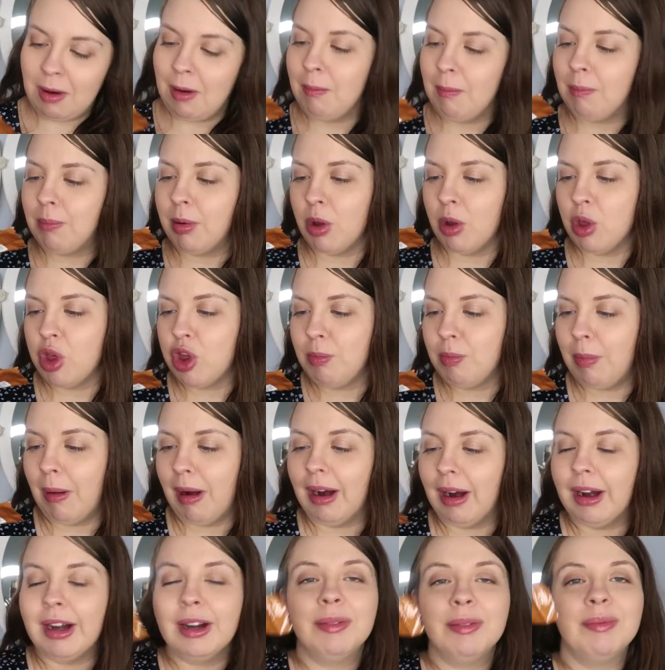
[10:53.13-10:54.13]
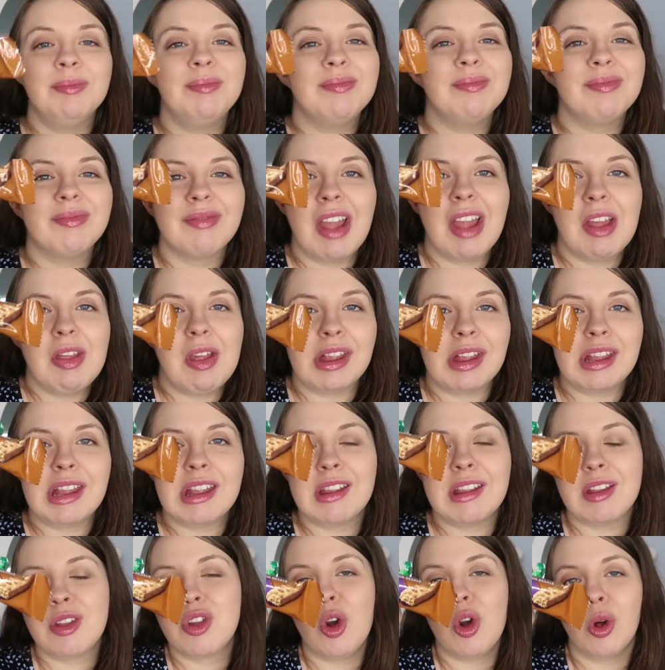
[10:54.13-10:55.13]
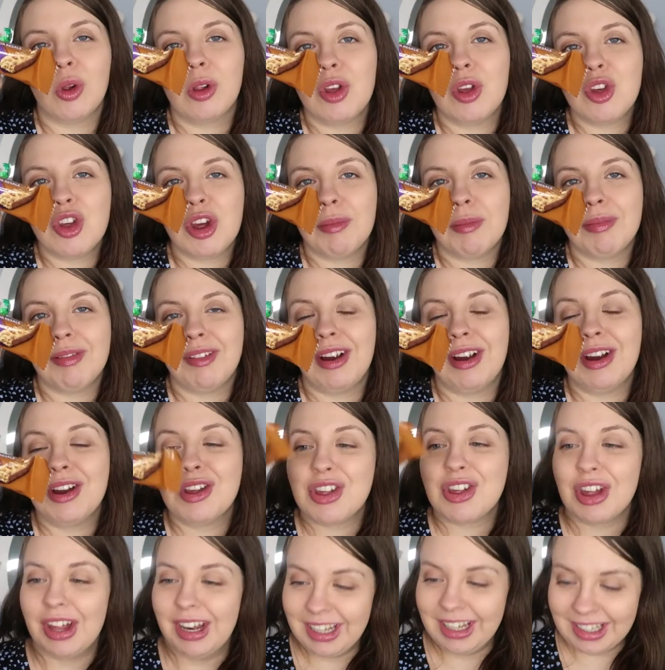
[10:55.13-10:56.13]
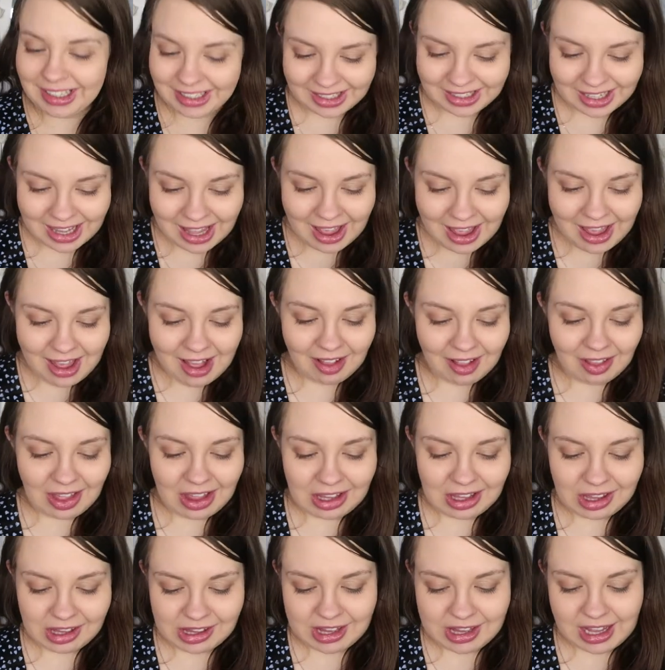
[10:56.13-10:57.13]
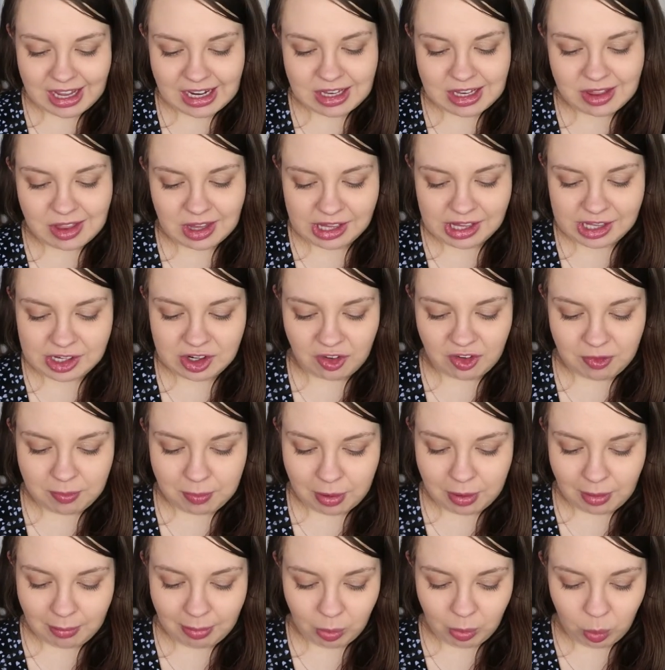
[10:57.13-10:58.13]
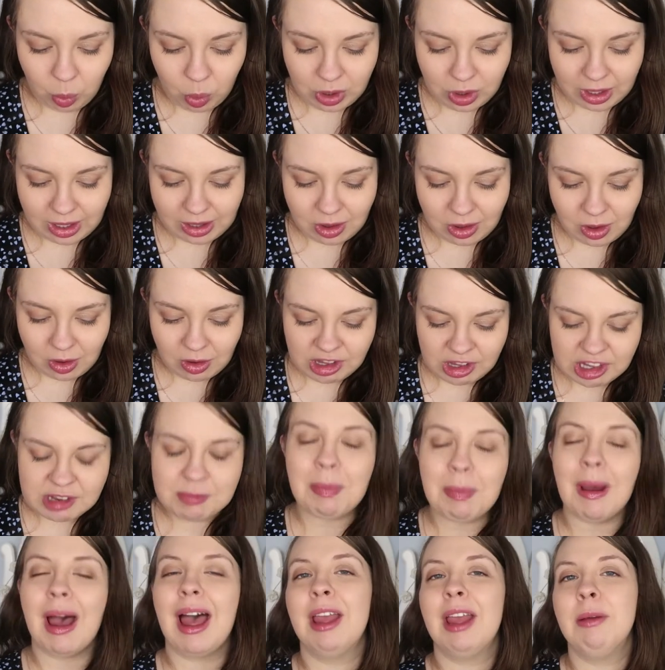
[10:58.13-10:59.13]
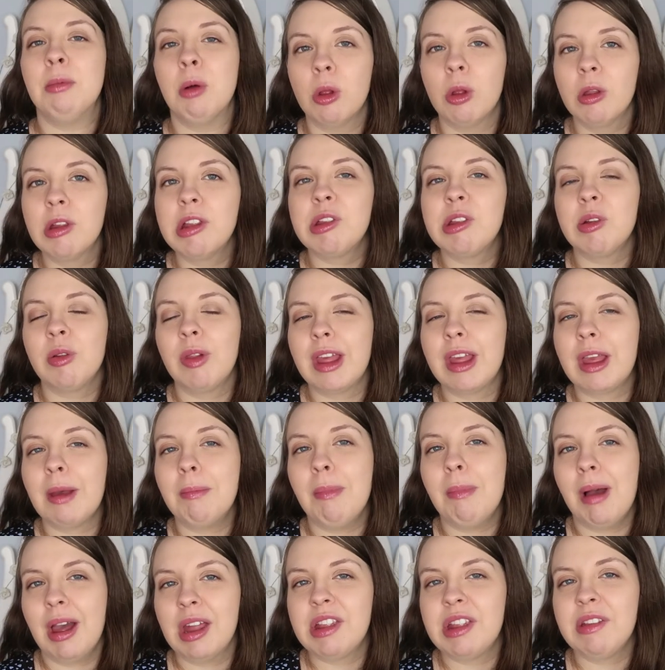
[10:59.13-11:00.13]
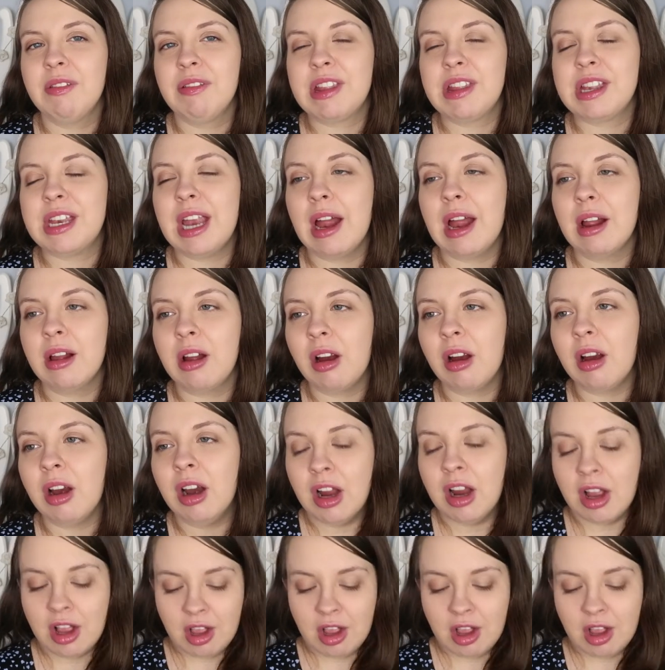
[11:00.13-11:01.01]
brunch bar. This is a chocolate chip version. Like I said, this stuff probably won't get used, but I'm also like a massive snacker.